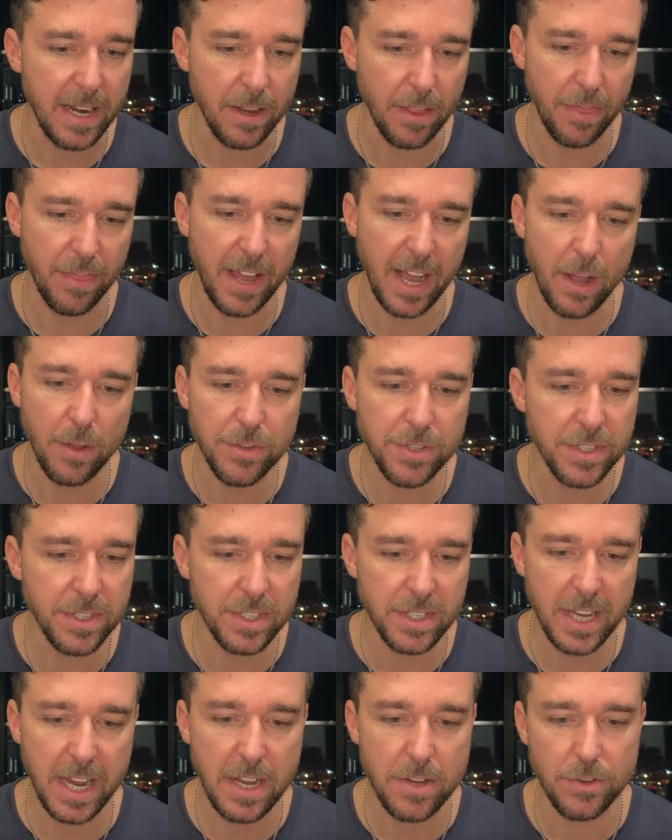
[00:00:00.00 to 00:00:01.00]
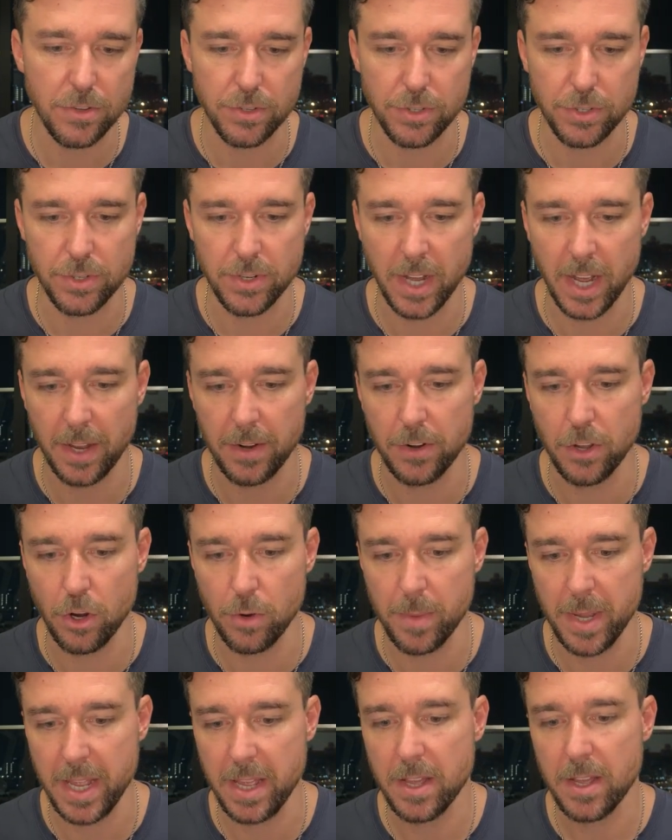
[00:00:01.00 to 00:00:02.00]
1,000 sages do not know
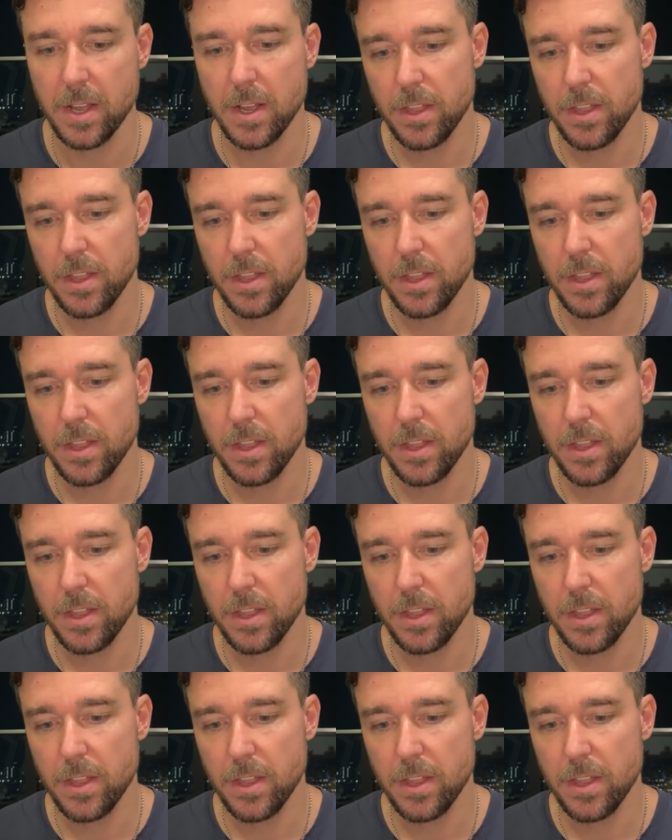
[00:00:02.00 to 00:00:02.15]
me.